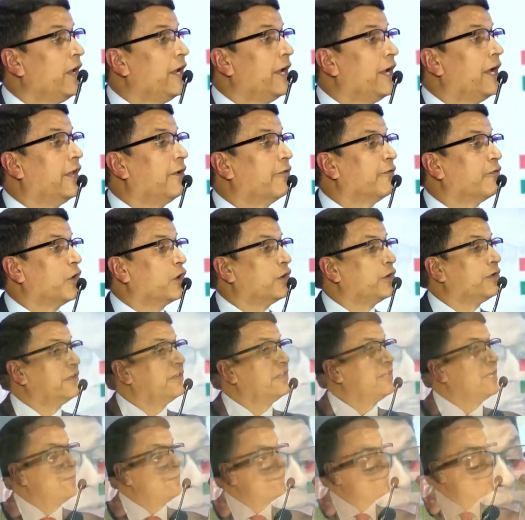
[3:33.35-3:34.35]
and what is
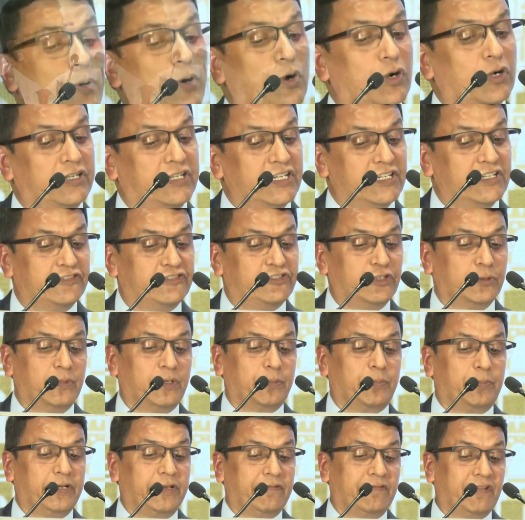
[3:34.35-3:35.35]
the importance of the
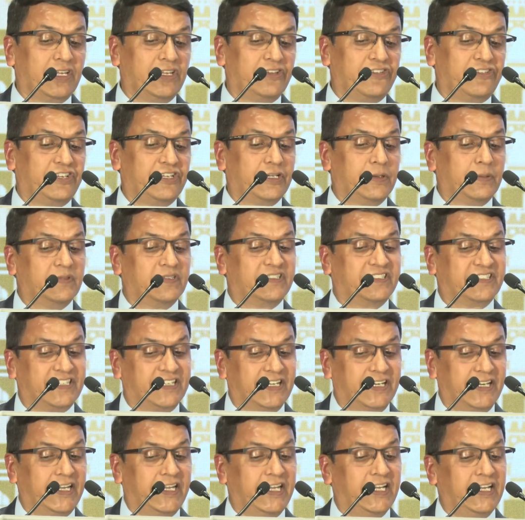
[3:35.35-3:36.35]
prevention,
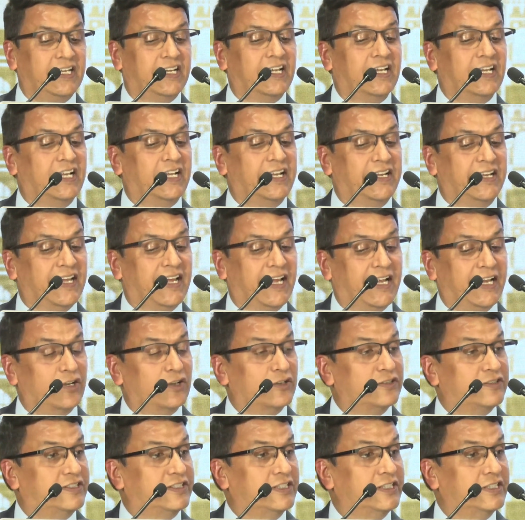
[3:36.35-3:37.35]
screening, early
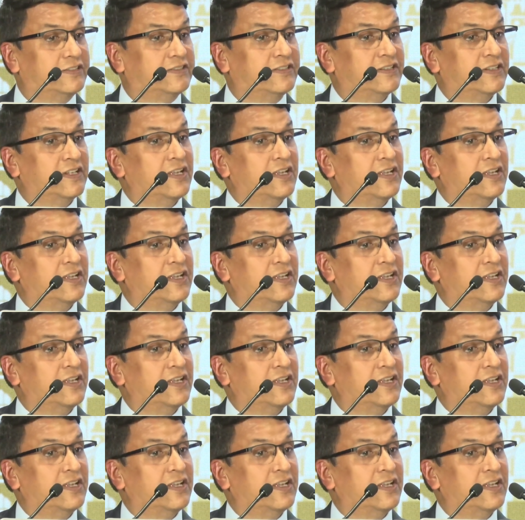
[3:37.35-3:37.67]
diagnosis,